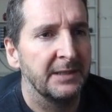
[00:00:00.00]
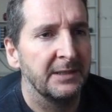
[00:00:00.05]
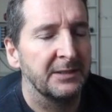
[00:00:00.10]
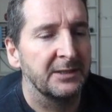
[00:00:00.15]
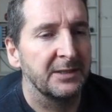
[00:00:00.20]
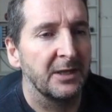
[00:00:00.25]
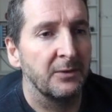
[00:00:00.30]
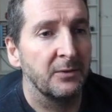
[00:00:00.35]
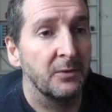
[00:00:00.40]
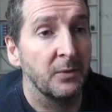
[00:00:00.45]

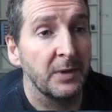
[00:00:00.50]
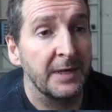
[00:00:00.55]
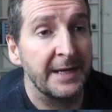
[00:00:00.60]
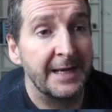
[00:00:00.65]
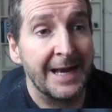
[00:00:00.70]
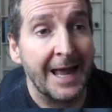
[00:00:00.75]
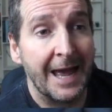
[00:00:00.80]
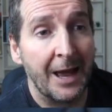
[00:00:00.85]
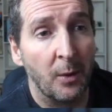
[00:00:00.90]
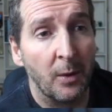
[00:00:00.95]
So
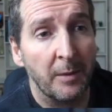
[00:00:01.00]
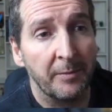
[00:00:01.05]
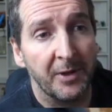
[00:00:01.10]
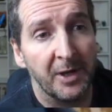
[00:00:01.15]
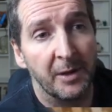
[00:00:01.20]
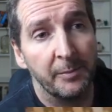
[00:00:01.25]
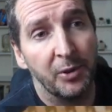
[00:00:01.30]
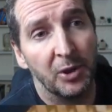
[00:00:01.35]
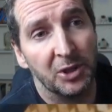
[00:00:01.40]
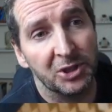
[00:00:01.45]
now I'm
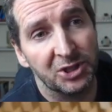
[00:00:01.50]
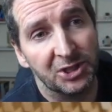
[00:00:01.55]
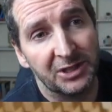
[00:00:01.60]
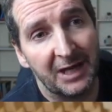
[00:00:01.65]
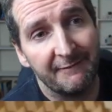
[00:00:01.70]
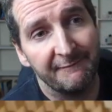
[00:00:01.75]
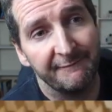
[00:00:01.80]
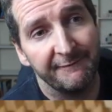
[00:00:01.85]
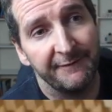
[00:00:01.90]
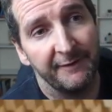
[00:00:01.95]
going to put a
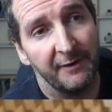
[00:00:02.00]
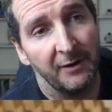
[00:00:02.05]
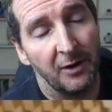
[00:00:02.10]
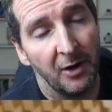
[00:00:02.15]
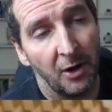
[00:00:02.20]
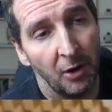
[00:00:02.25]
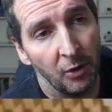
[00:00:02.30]
chamfer